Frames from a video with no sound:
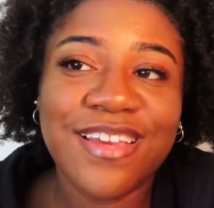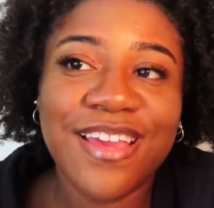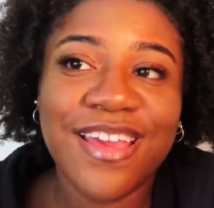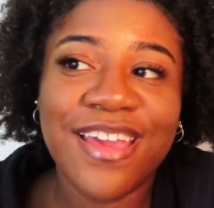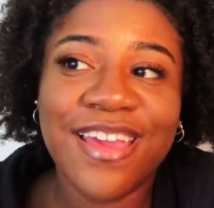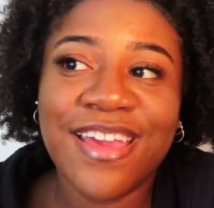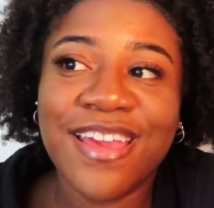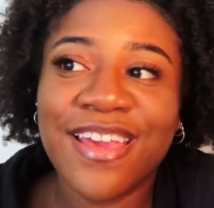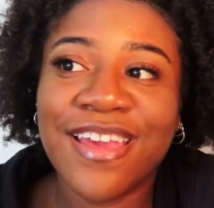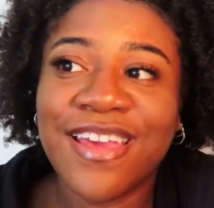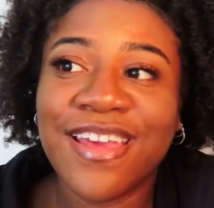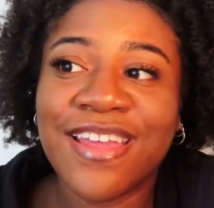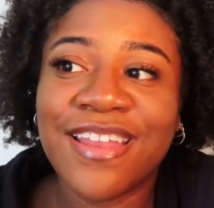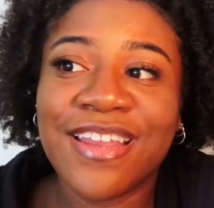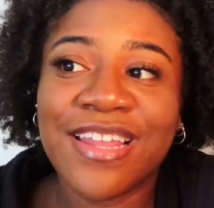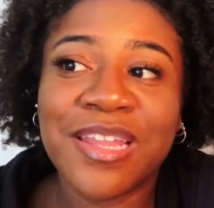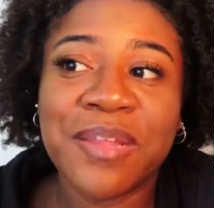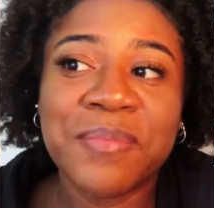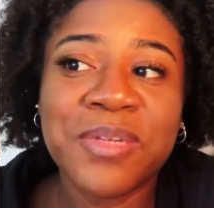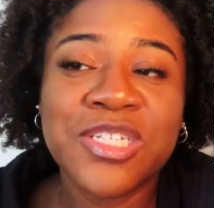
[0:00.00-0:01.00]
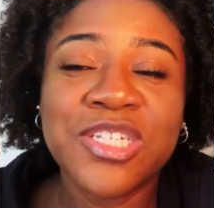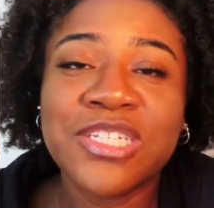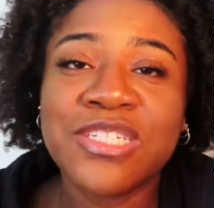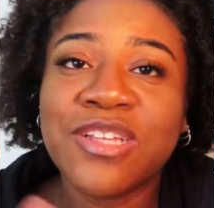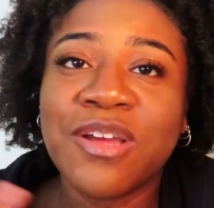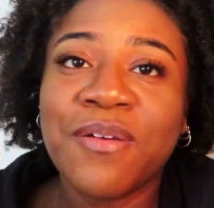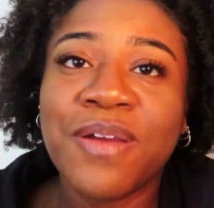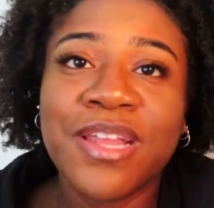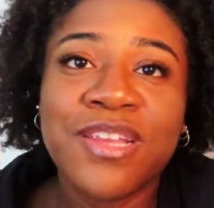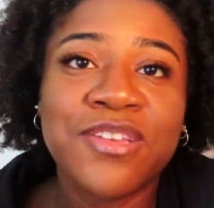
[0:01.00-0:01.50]
and let me just
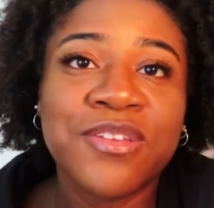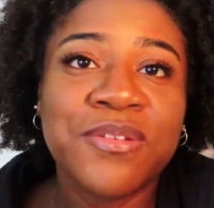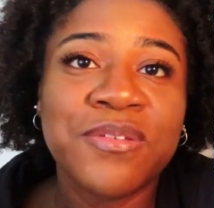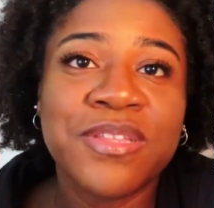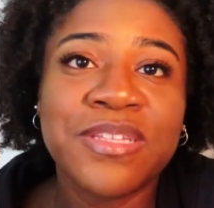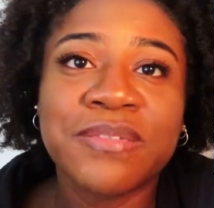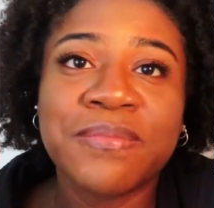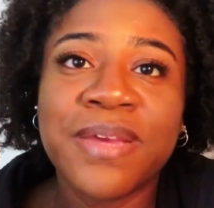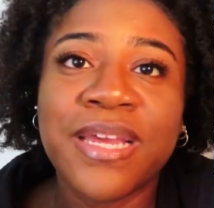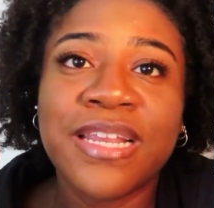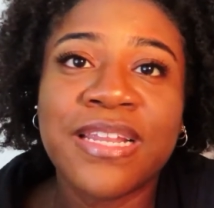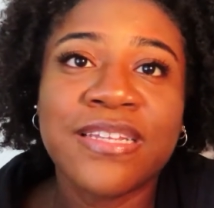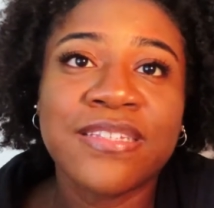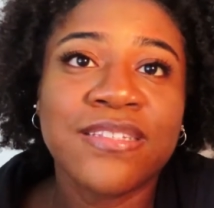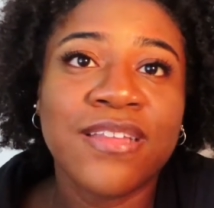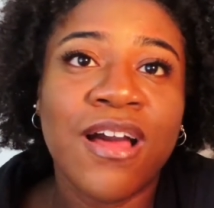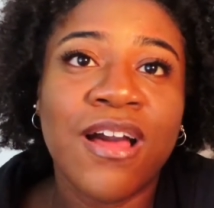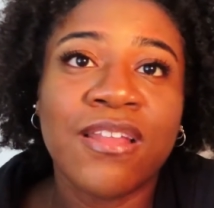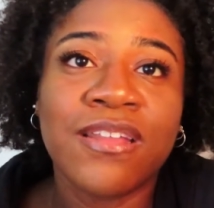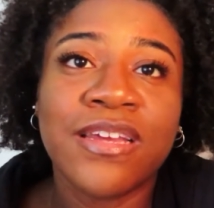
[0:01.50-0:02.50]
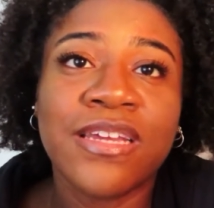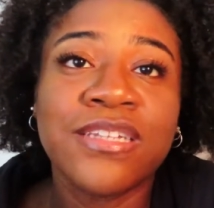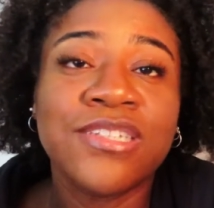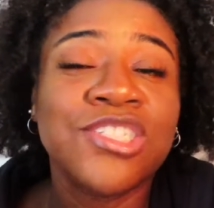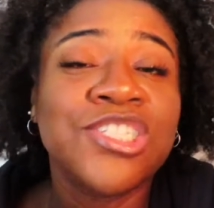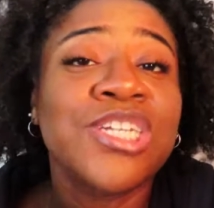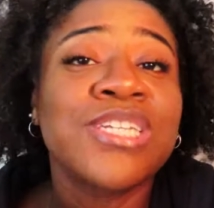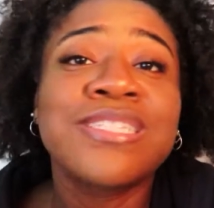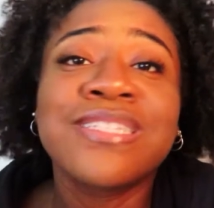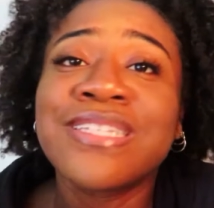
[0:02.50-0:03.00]
go ahead and do this man a solid
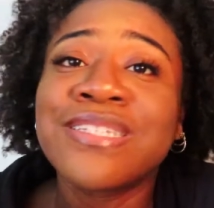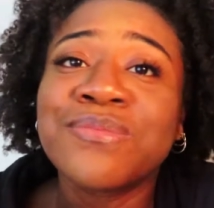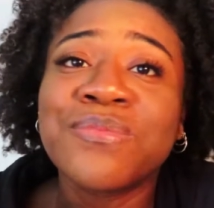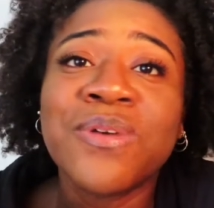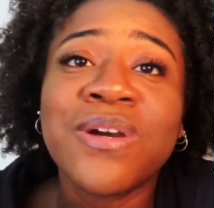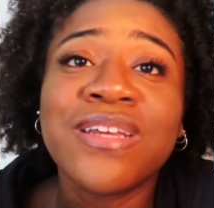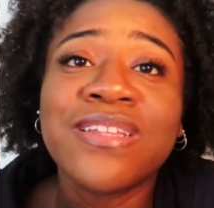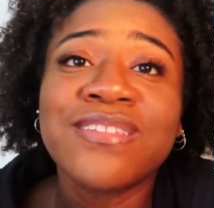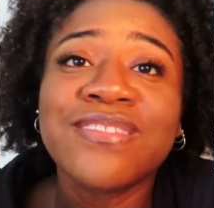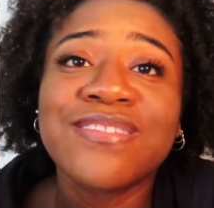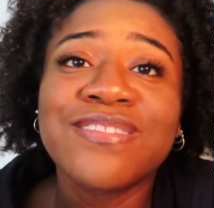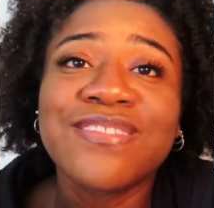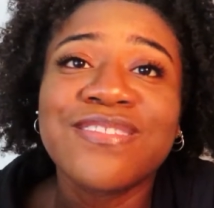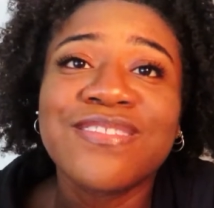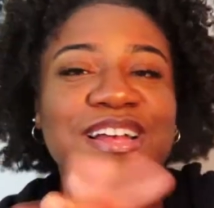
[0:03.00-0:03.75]
just this once.